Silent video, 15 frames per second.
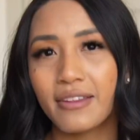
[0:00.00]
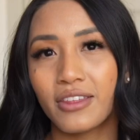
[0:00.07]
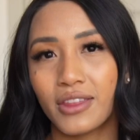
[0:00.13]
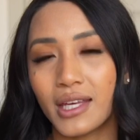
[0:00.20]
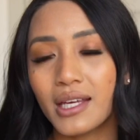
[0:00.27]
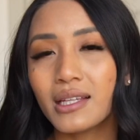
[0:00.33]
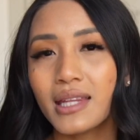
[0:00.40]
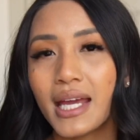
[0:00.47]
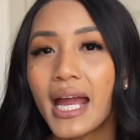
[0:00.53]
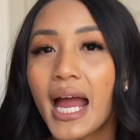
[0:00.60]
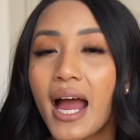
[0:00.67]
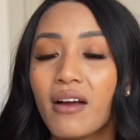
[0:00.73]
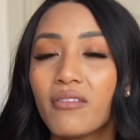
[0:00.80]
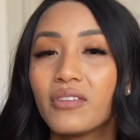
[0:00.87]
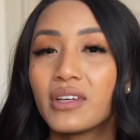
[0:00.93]
think they
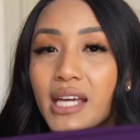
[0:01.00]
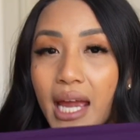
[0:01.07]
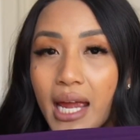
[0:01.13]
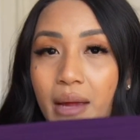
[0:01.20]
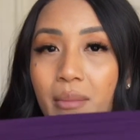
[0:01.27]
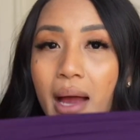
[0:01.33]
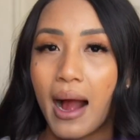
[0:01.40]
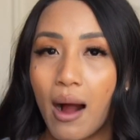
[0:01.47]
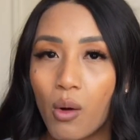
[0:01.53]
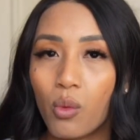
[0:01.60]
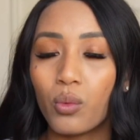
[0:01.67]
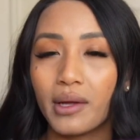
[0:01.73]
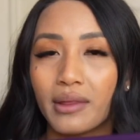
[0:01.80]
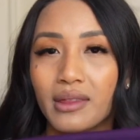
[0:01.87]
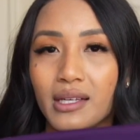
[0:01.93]
have came out
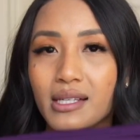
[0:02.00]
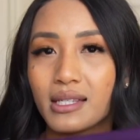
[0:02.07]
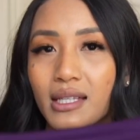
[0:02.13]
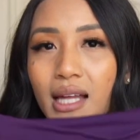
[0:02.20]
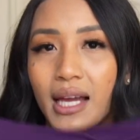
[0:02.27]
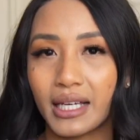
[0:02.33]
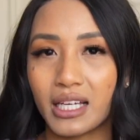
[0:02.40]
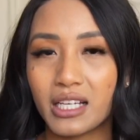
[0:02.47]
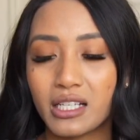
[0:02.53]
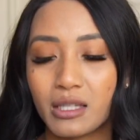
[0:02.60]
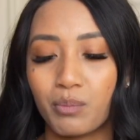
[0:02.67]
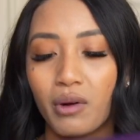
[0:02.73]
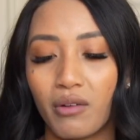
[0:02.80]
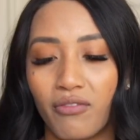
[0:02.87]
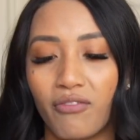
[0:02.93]
with these leggings
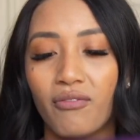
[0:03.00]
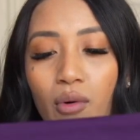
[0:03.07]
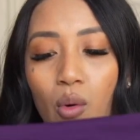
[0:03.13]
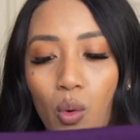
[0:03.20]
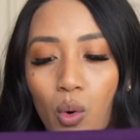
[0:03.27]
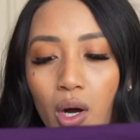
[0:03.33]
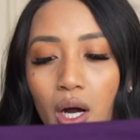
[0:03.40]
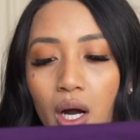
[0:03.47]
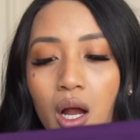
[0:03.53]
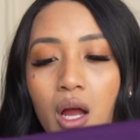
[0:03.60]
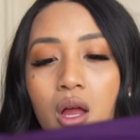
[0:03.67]
before.